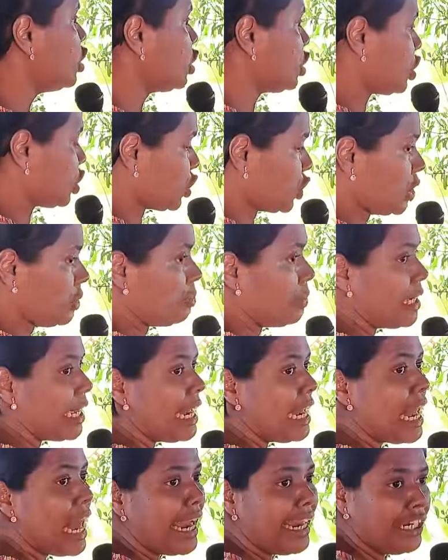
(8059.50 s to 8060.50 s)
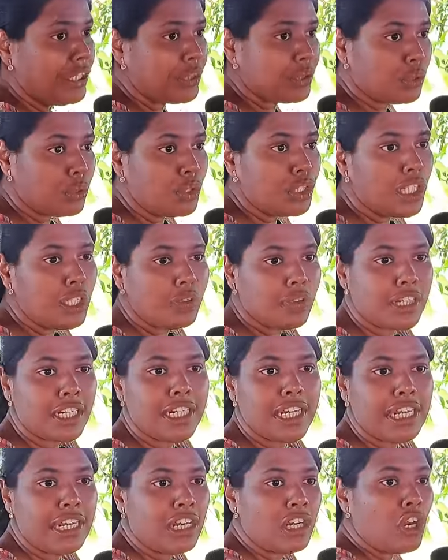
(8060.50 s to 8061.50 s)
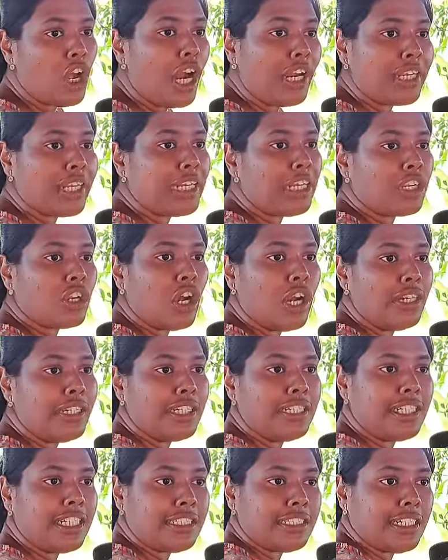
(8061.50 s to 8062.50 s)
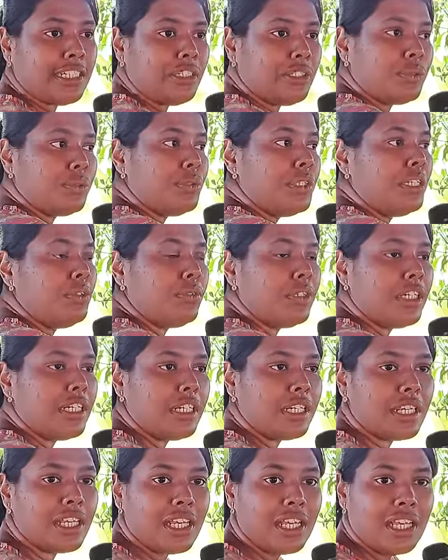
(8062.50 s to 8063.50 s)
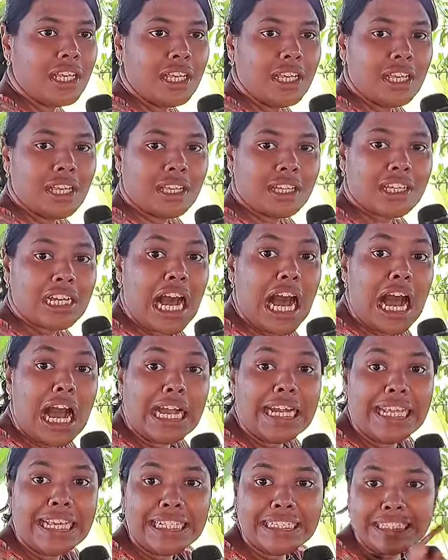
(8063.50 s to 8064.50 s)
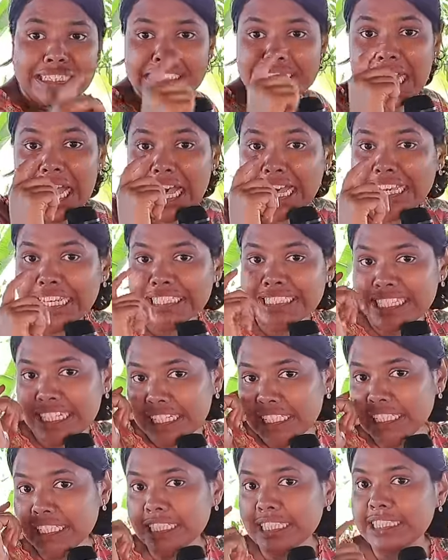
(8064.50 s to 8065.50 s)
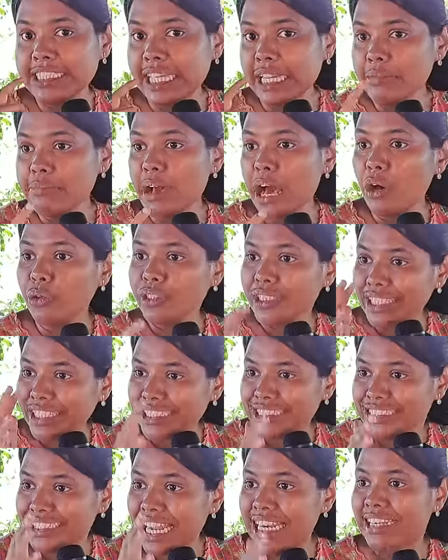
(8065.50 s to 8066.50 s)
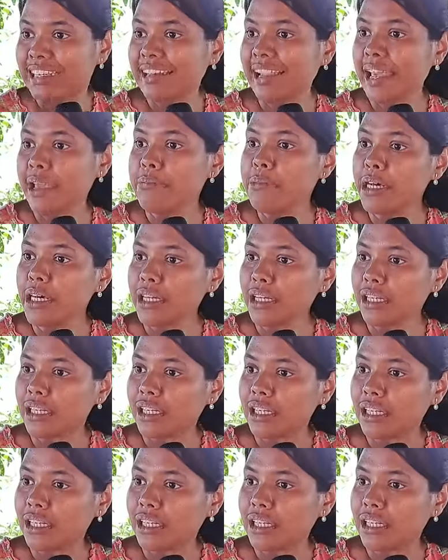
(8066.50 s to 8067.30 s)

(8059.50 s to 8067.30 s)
should be aligned to the word and not contradicting to the word. Guarding these eyes and ears and mouth is that labor